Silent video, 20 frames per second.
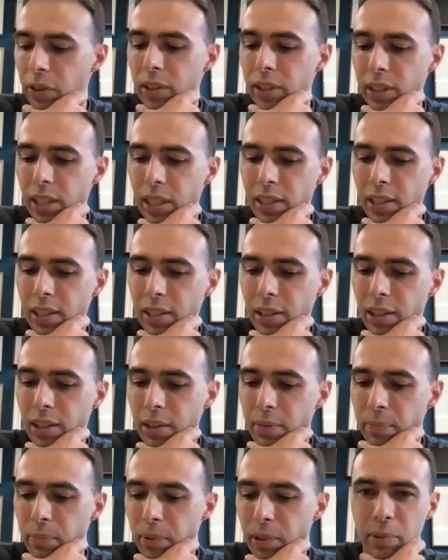mean, I've got to say,
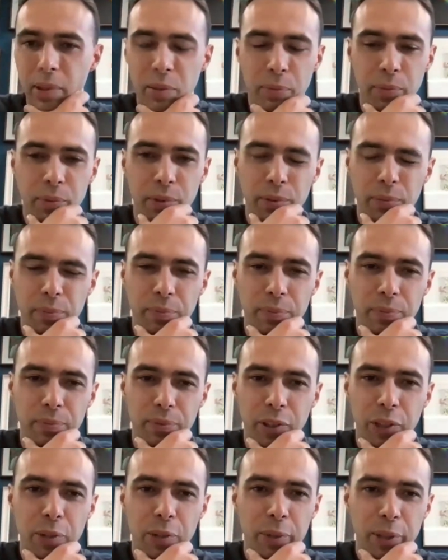I am someone who
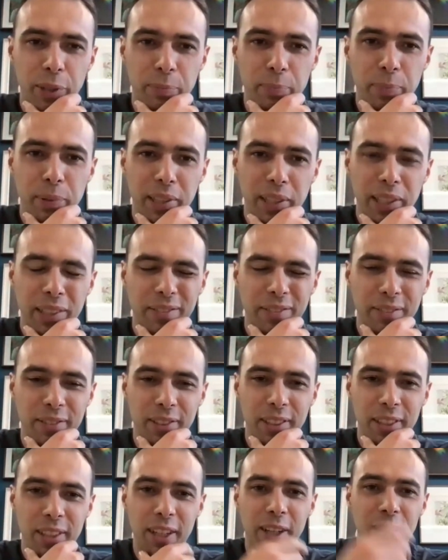very much
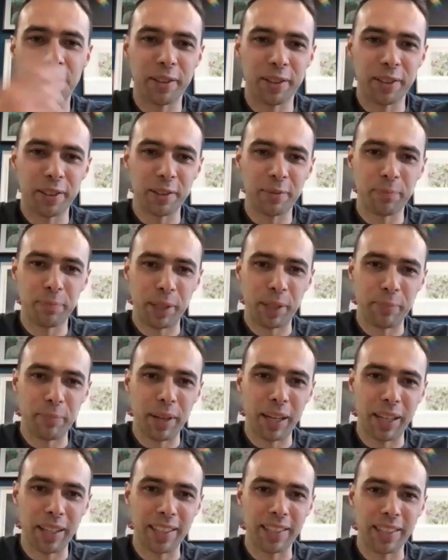believes the art that's being
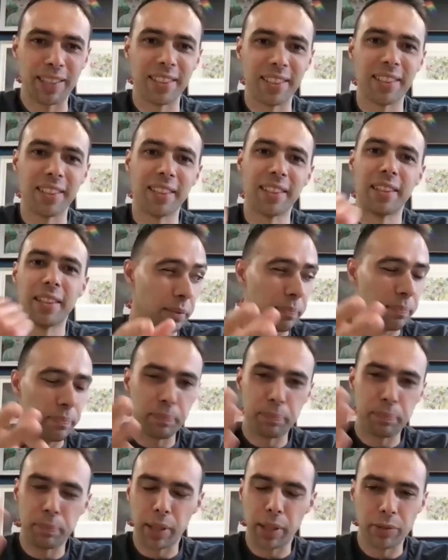made in a
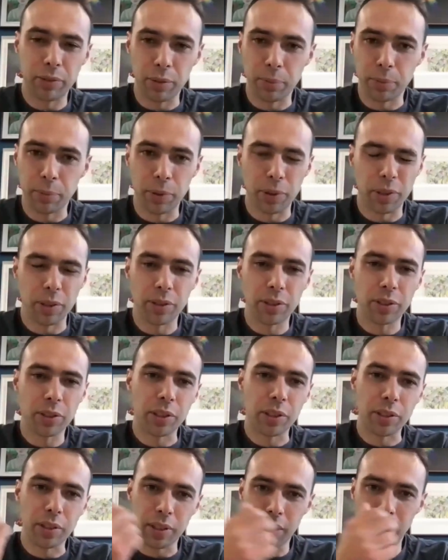bedroom or in a
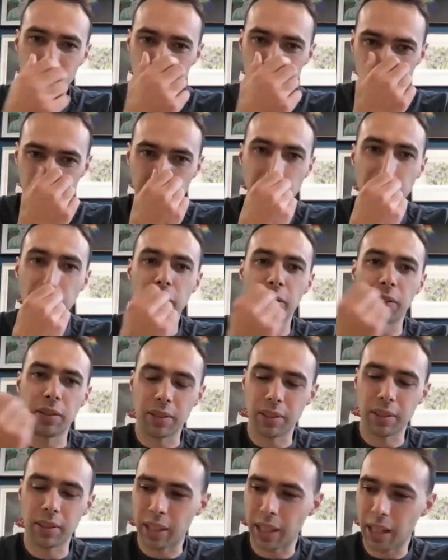studio or gets
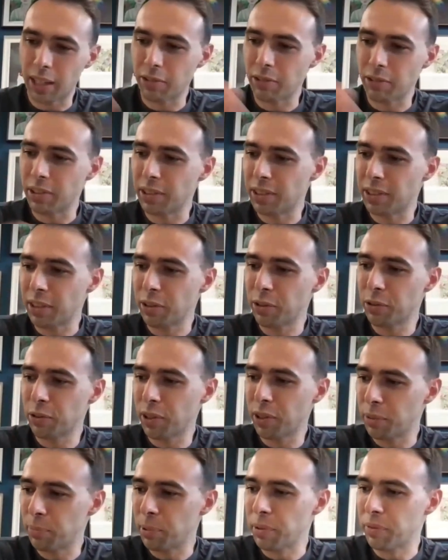shown in a gallery is
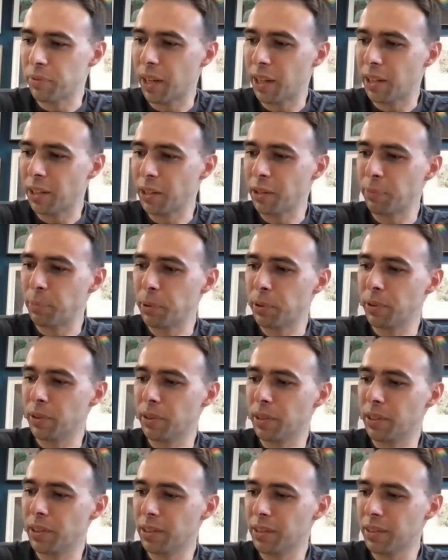incredibly valuable,
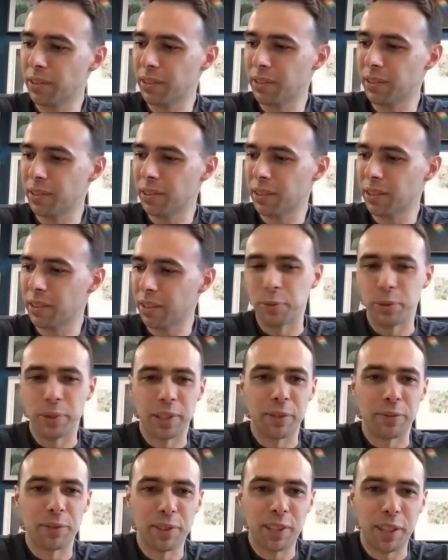and it doesn't
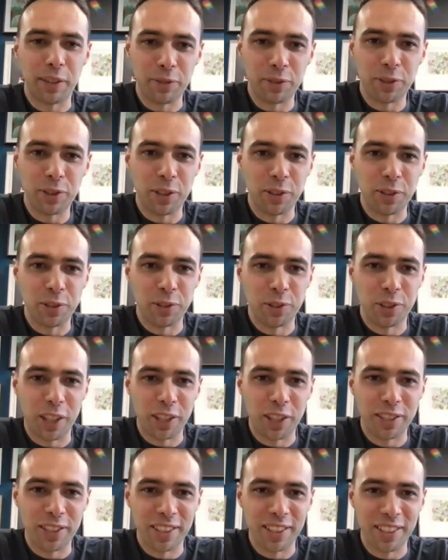always have to have social
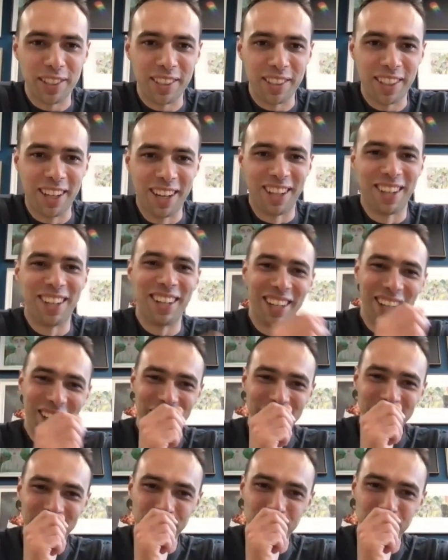justice at the
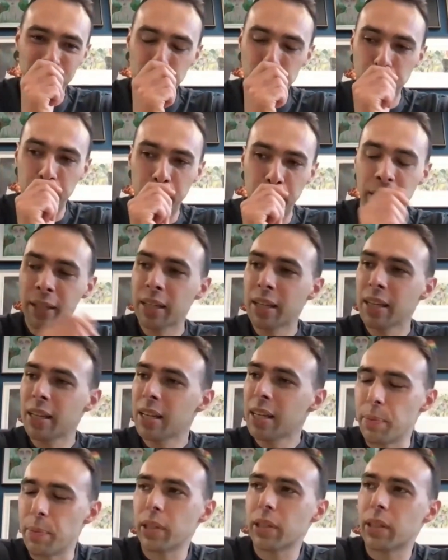heart of it. But
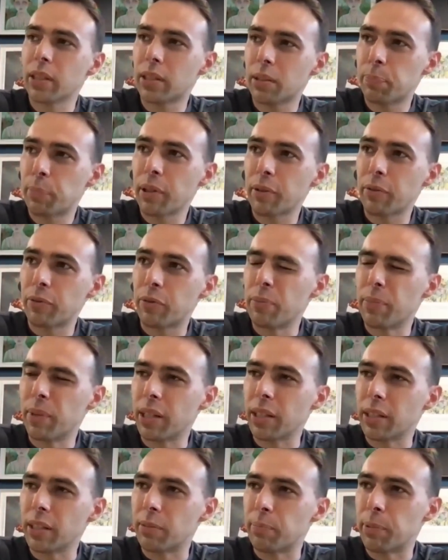I mean, I can speak from
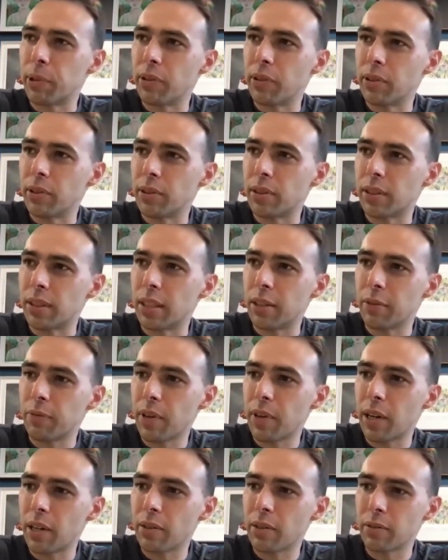my experience, and I
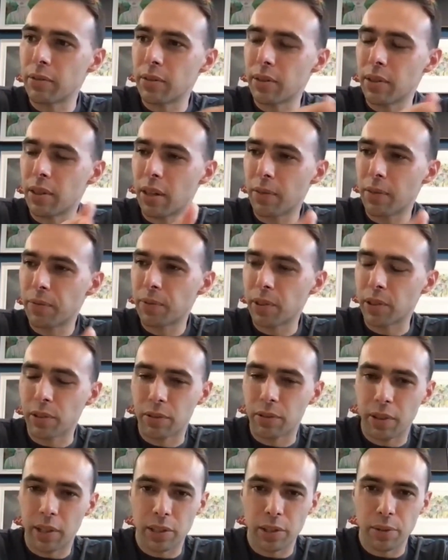found after
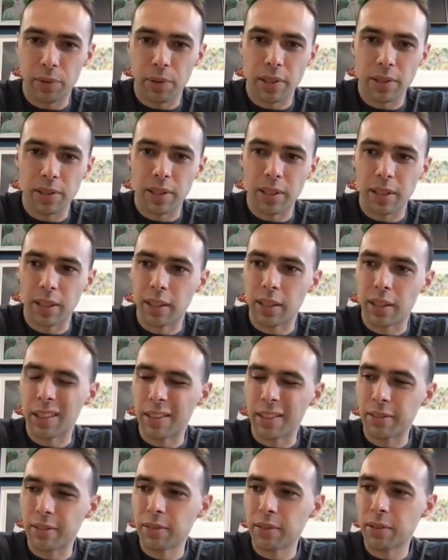graduating
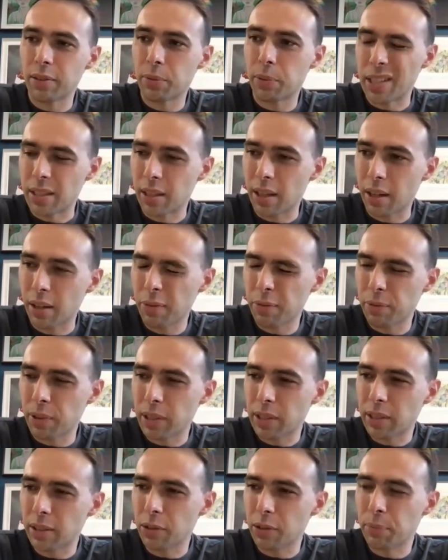it quite tough.
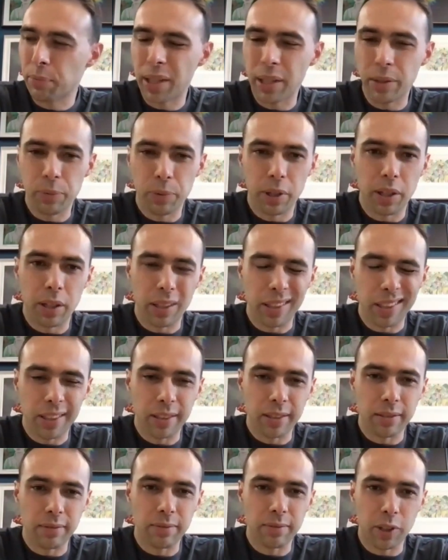I still made work
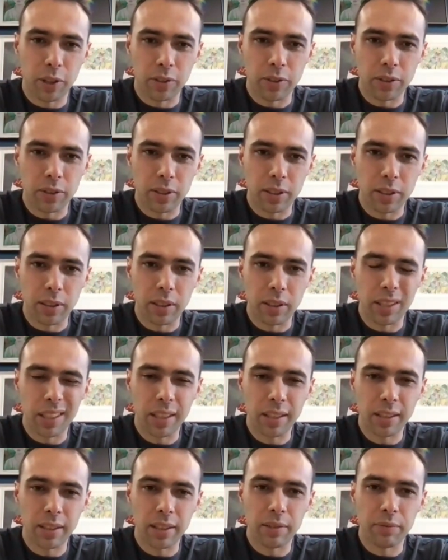
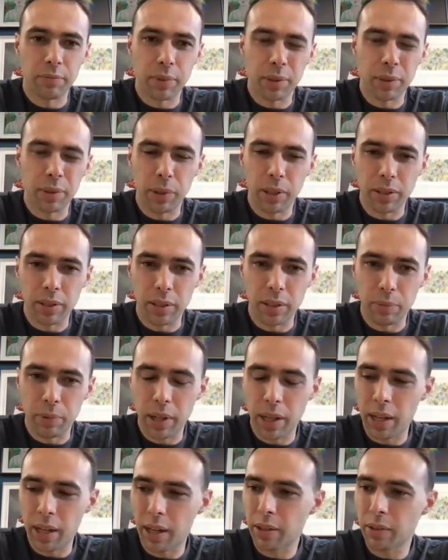constantly, even when I worked in a
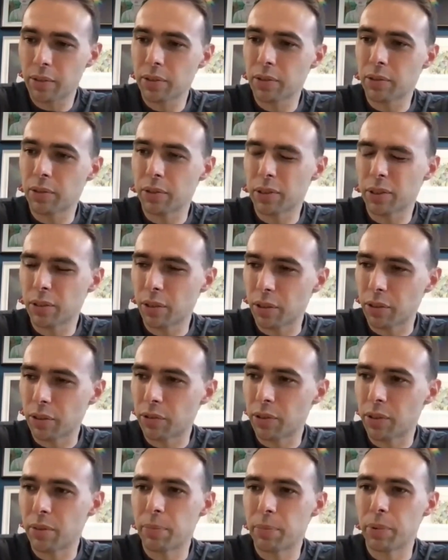warehouse or a
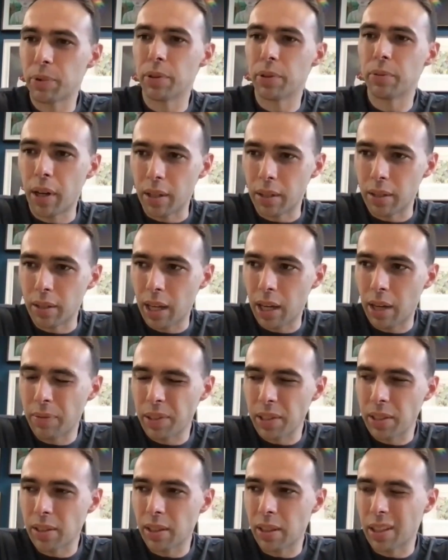stockroom. But
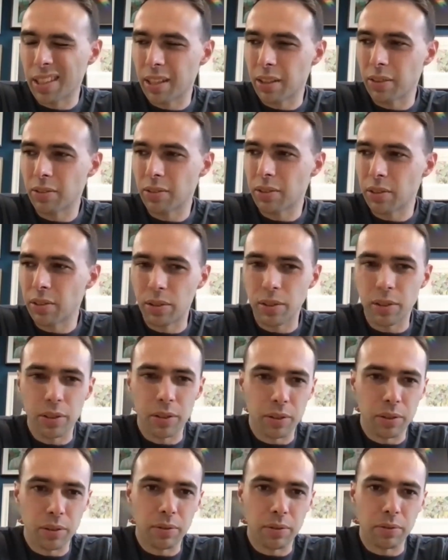having something else to
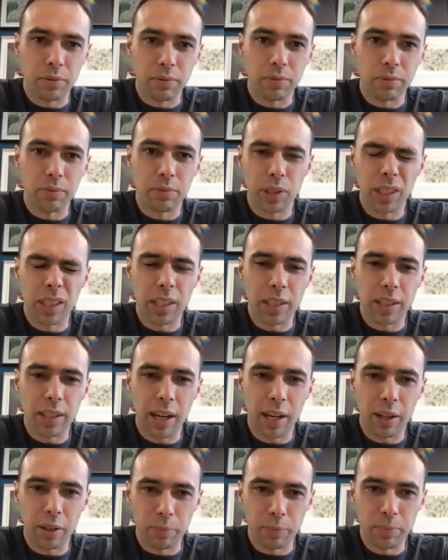do really
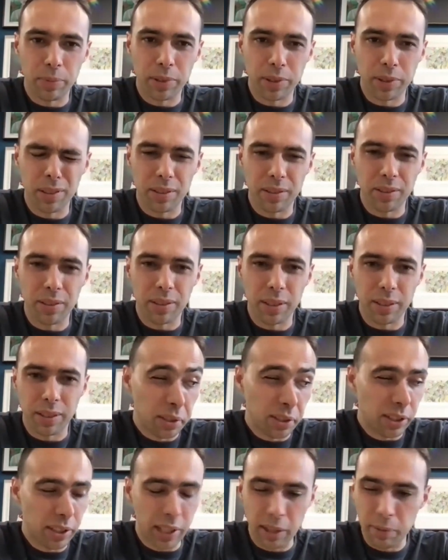helped me.
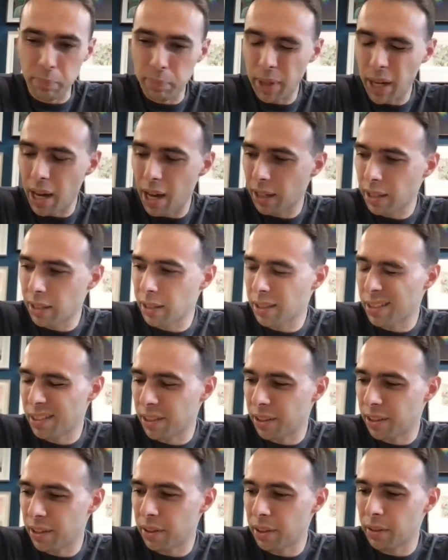And looking back,
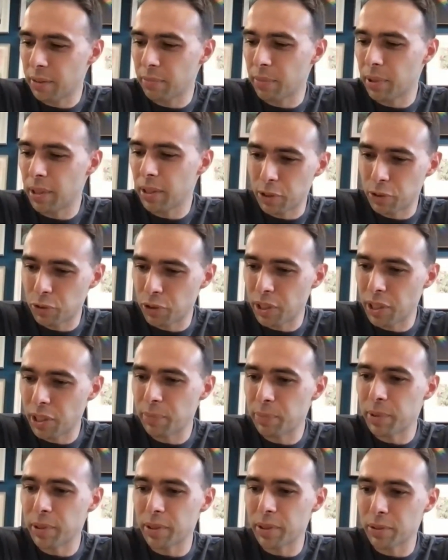I think my
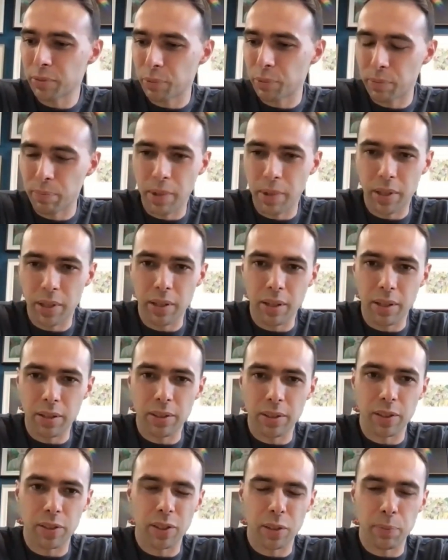dream, is with many
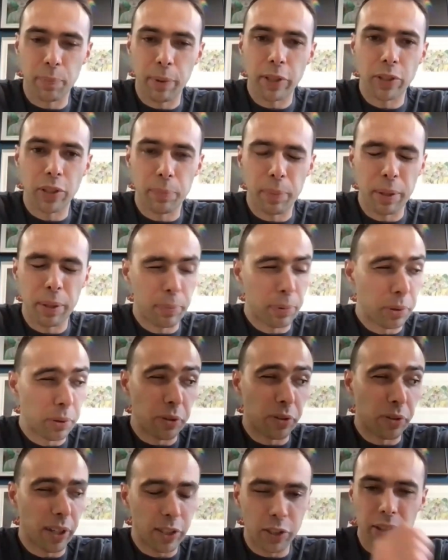artists, especially people who
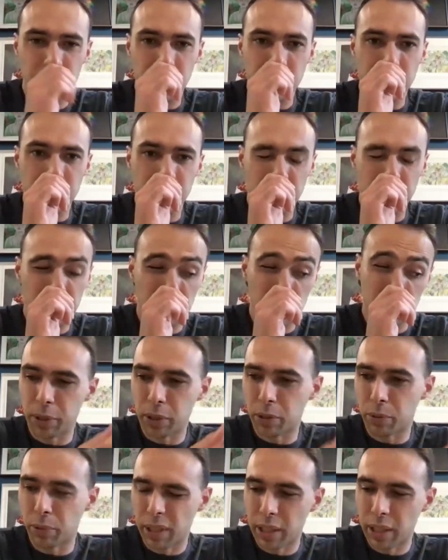are graduating
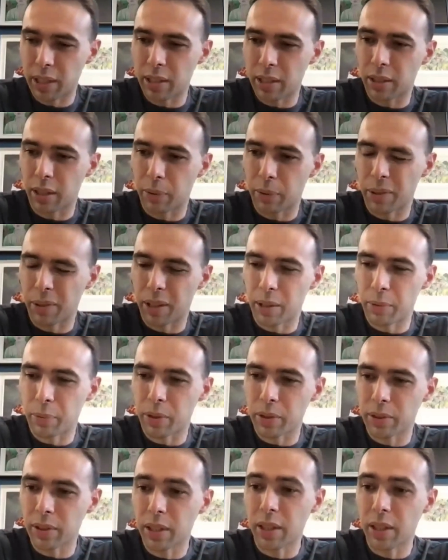almost 20 years ago when I
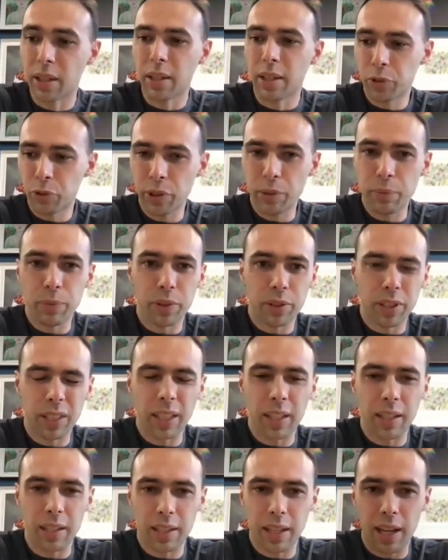was, the dream was to
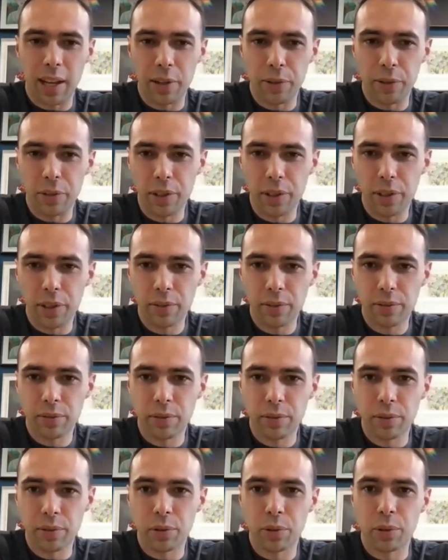get a gallery
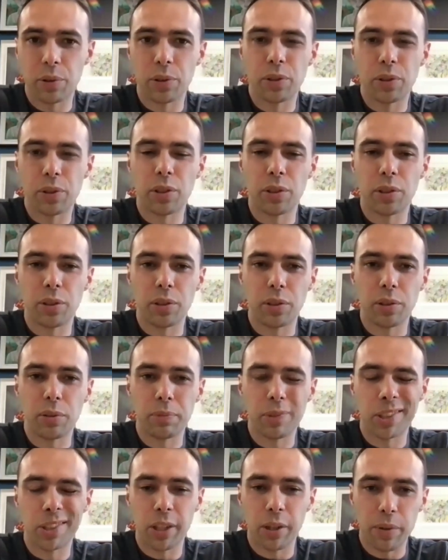or
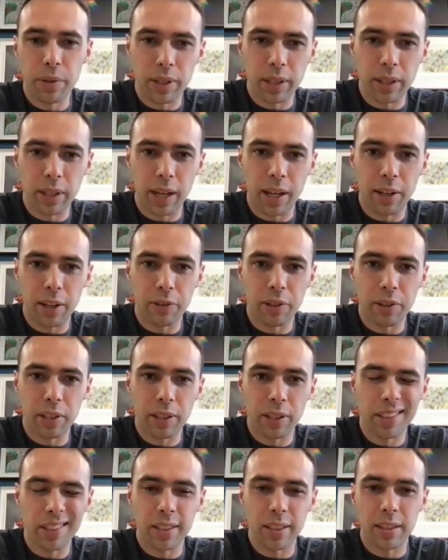to show in a
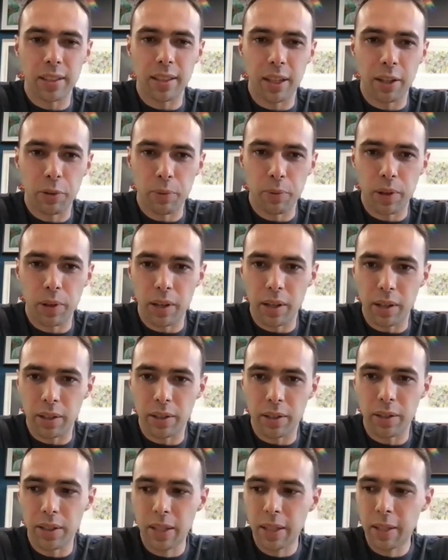gallery, to sell
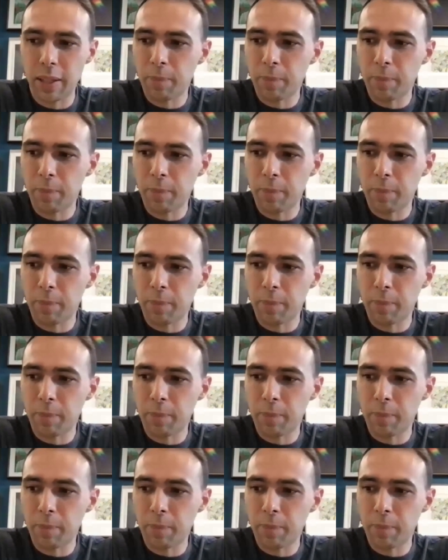work.